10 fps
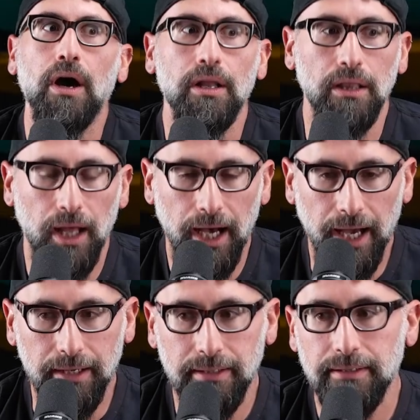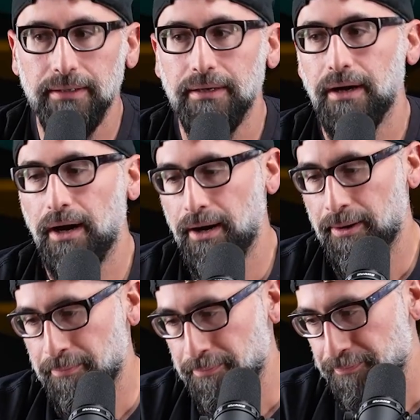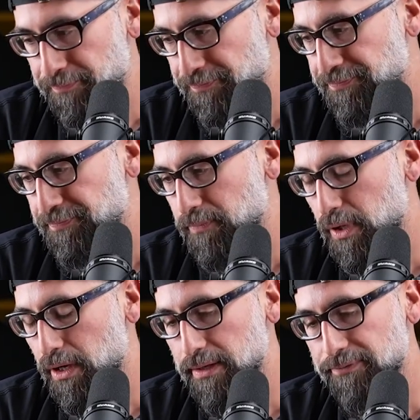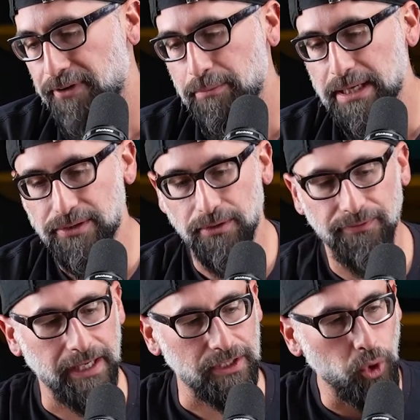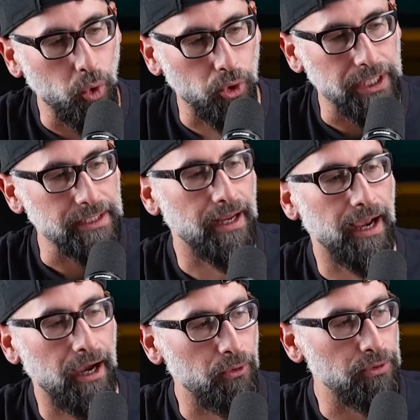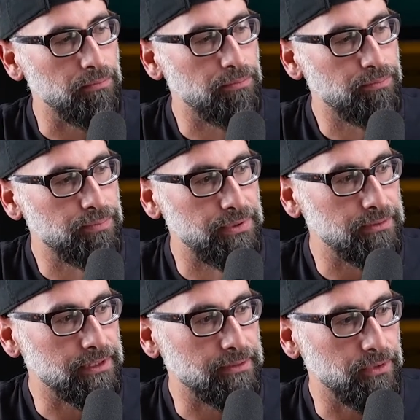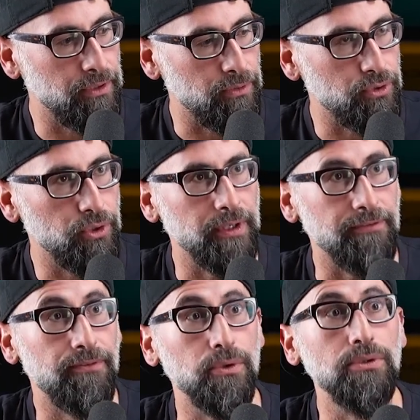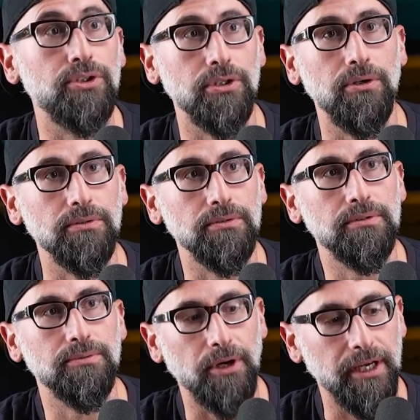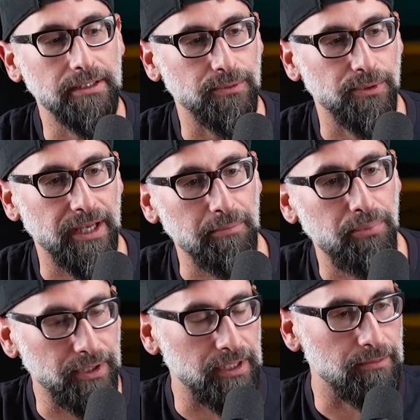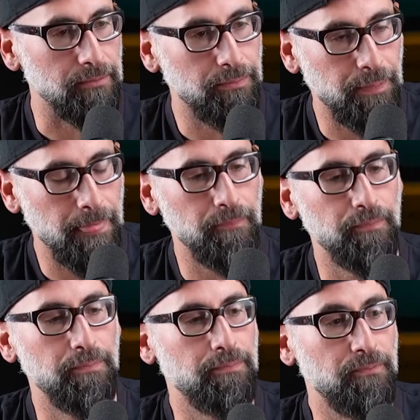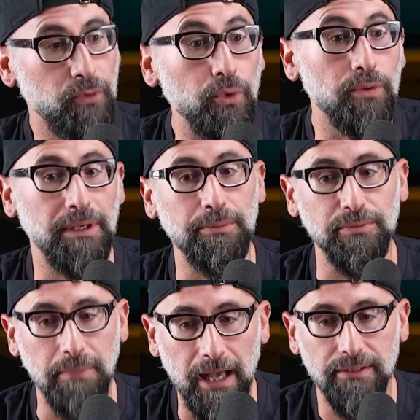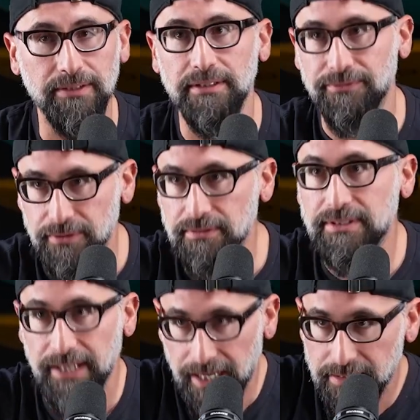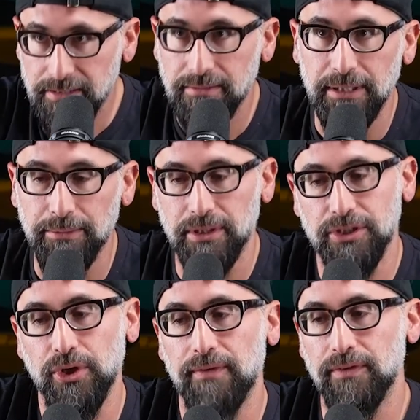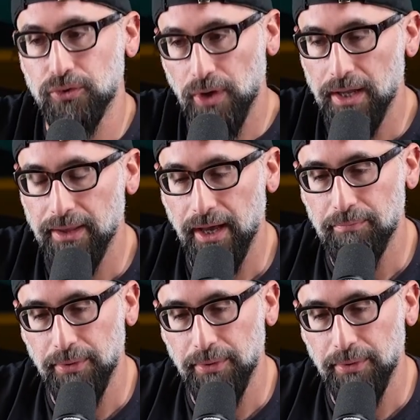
A lot. I find myself touring now and doing food shows, right? So we're putting food in people's mouths in different states to be able to, because you have to try that.